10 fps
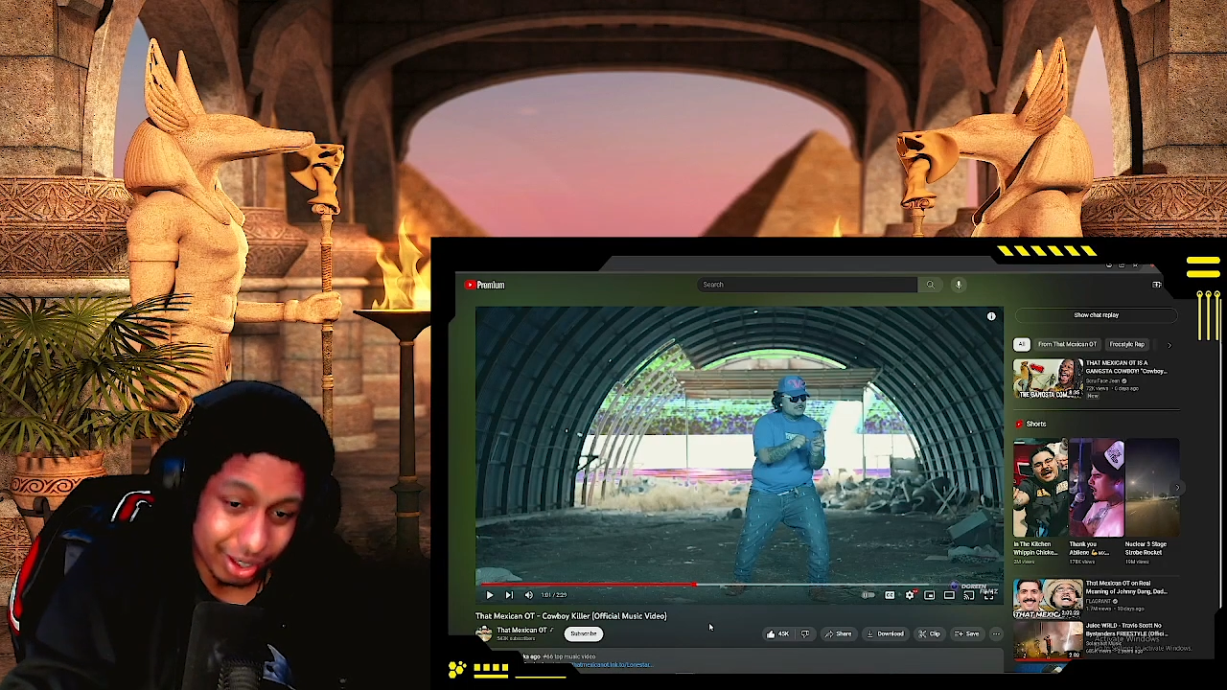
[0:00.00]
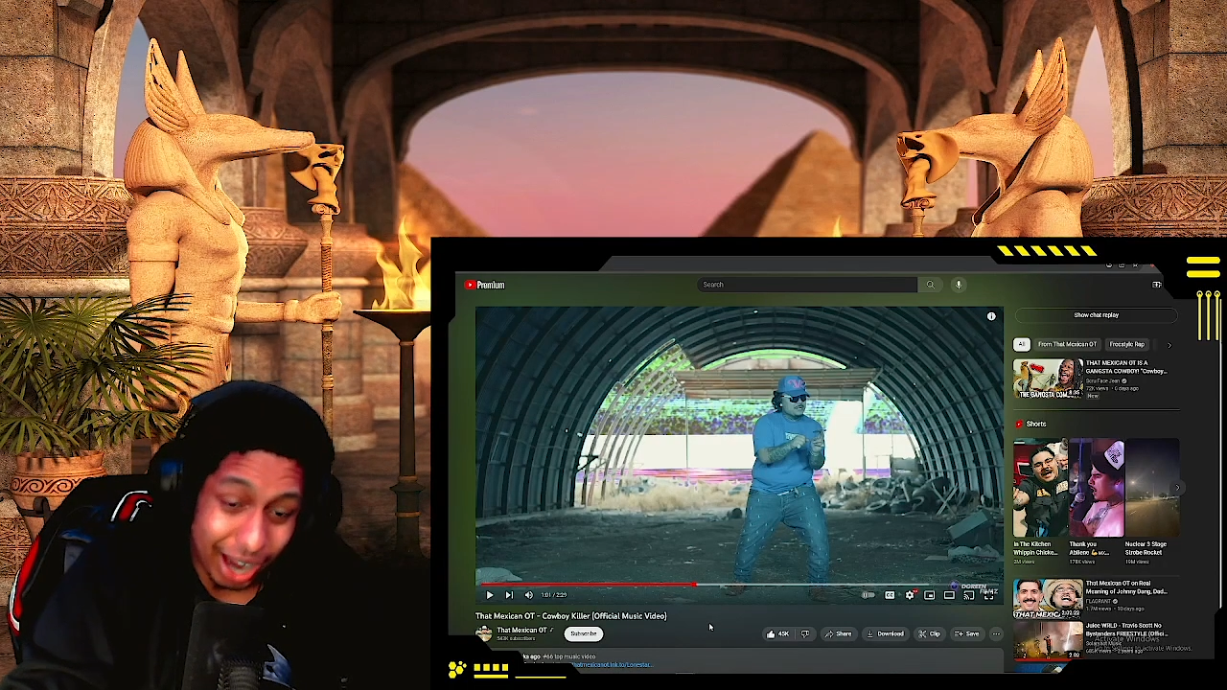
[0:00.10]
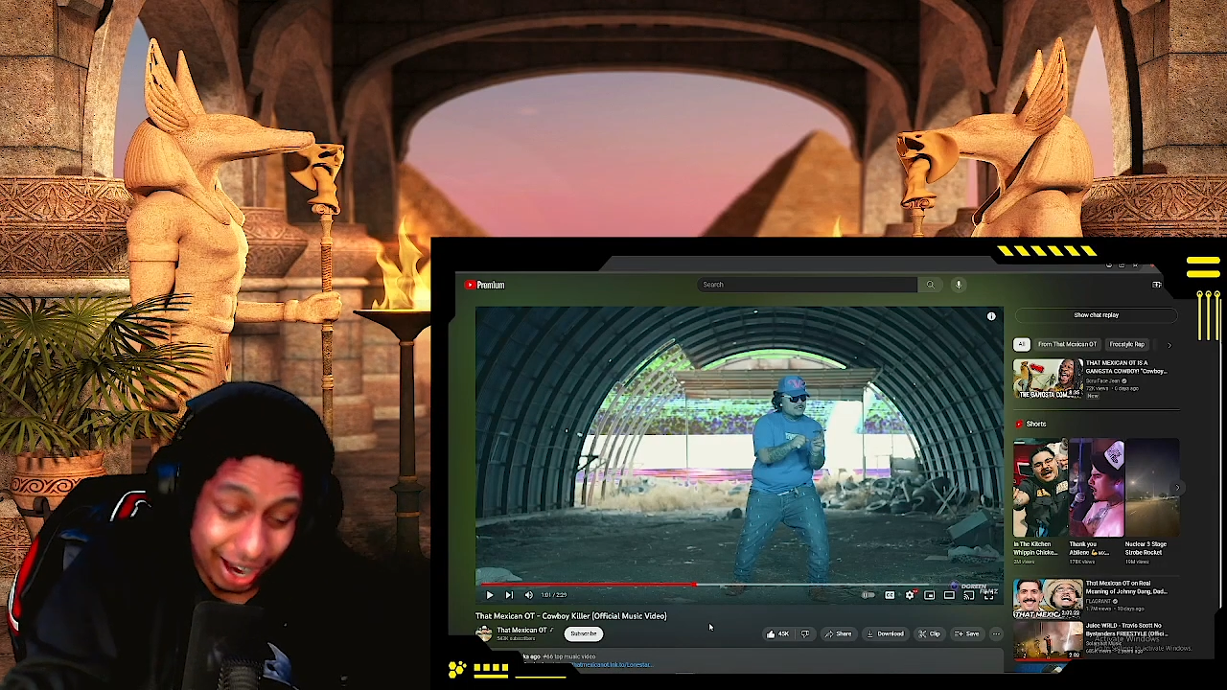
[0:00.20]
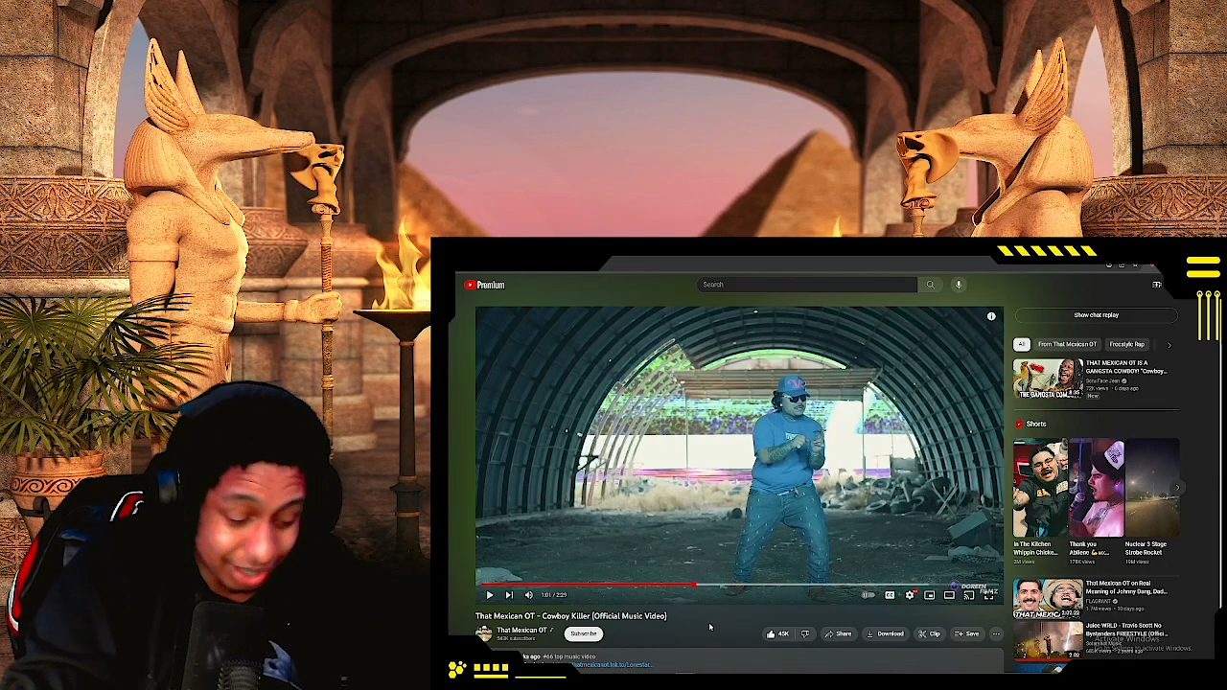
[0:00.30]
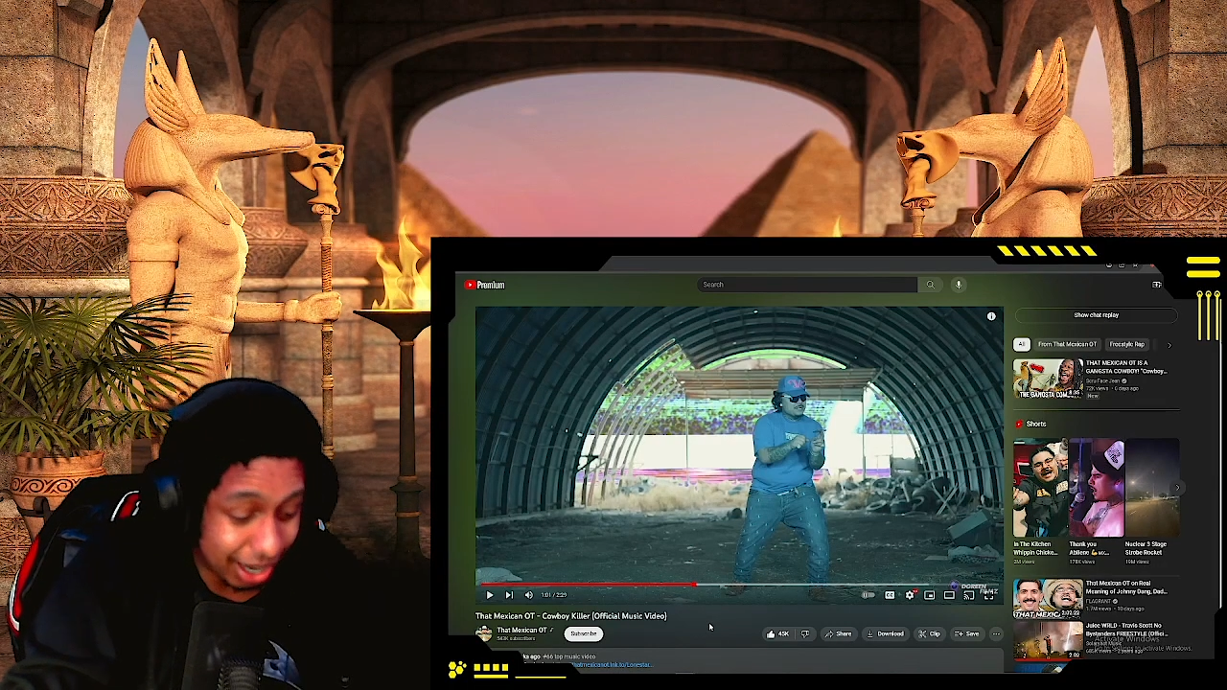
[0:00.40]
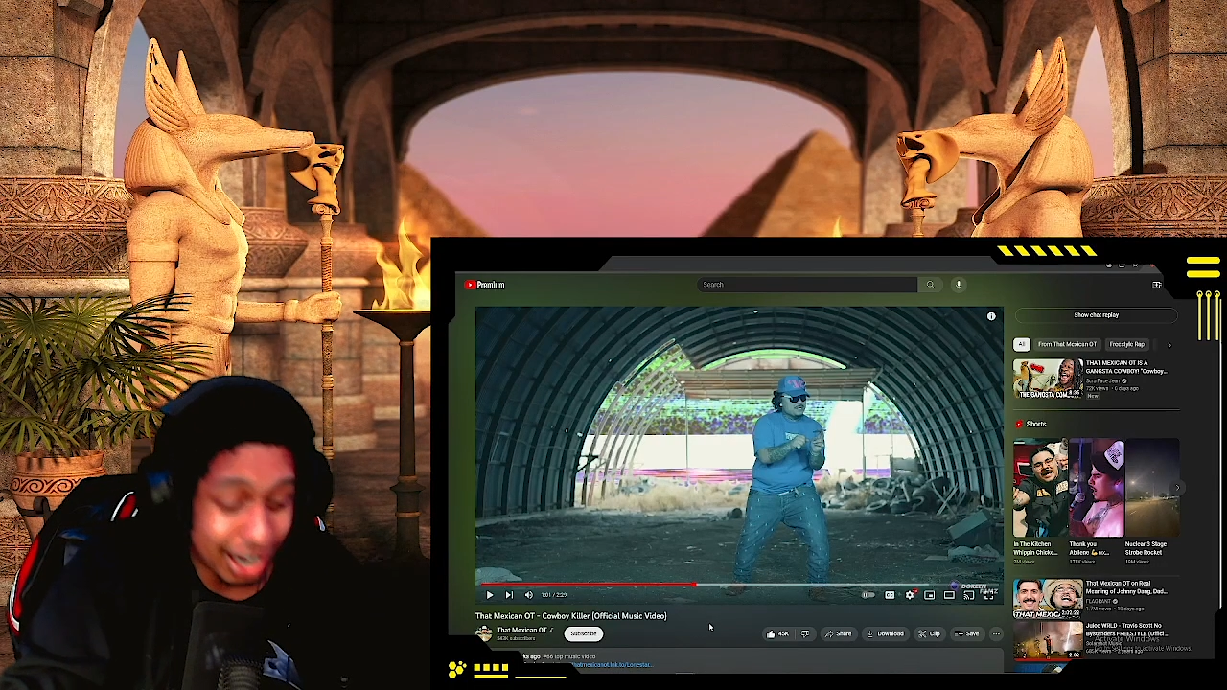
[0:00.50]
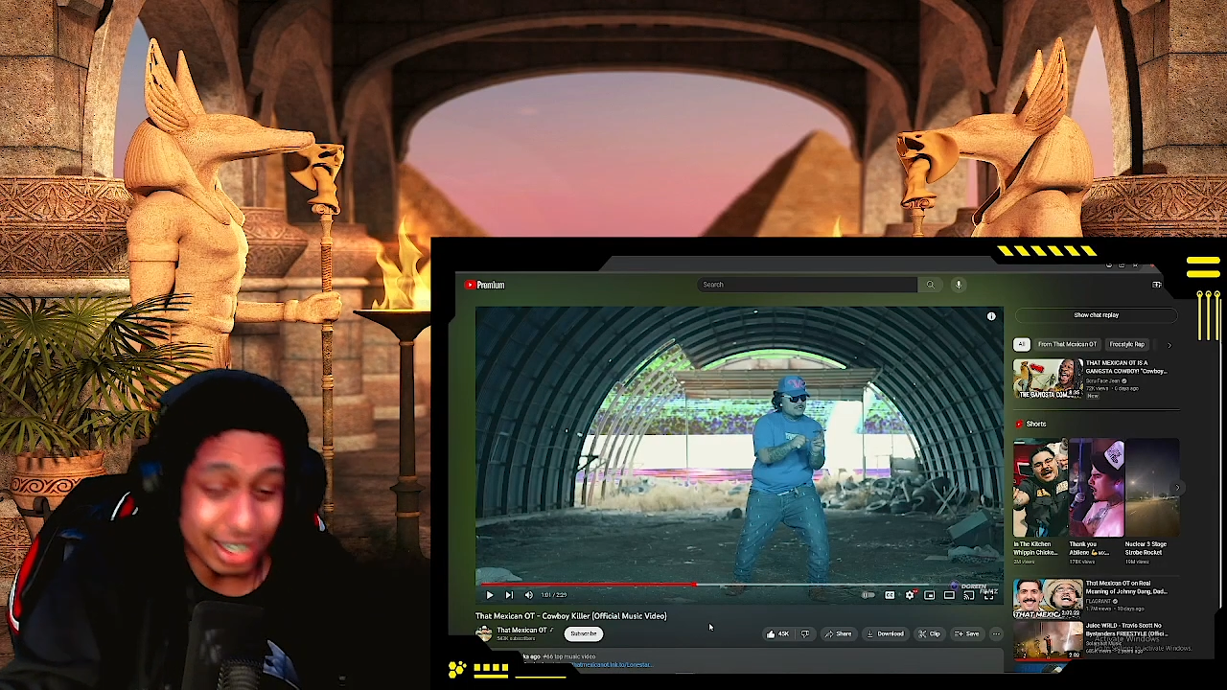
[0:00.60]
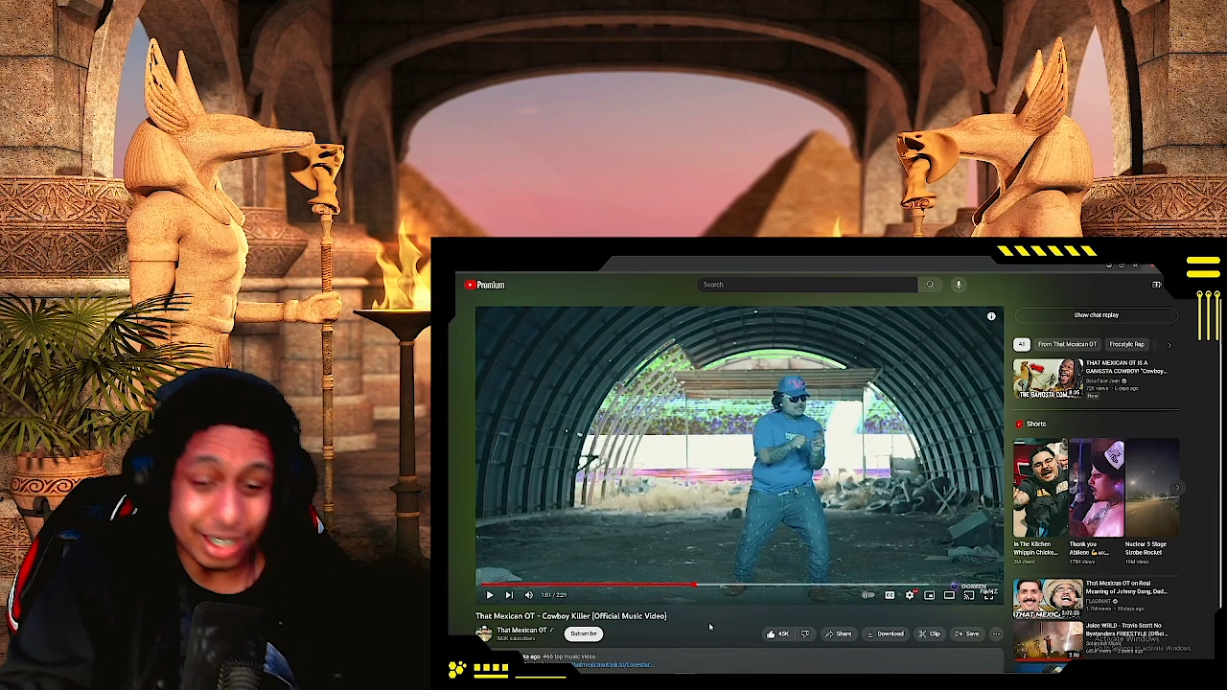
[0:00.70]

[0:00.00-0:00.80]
I can, I can